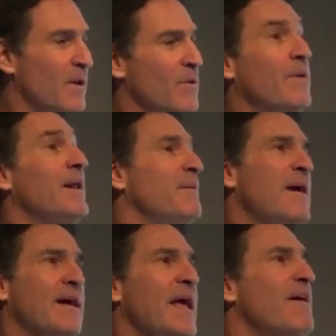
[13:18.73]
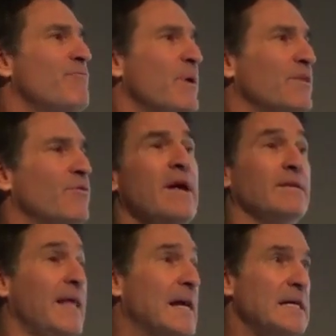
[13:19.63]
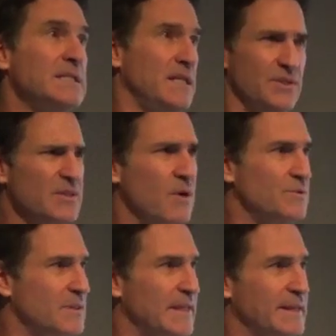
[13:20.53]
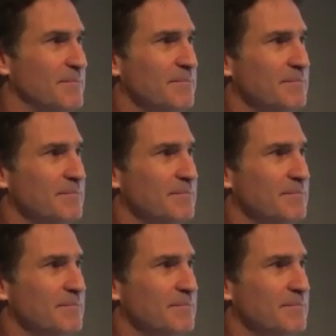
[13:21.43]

We went about halfway through, like I said, you don't sleep,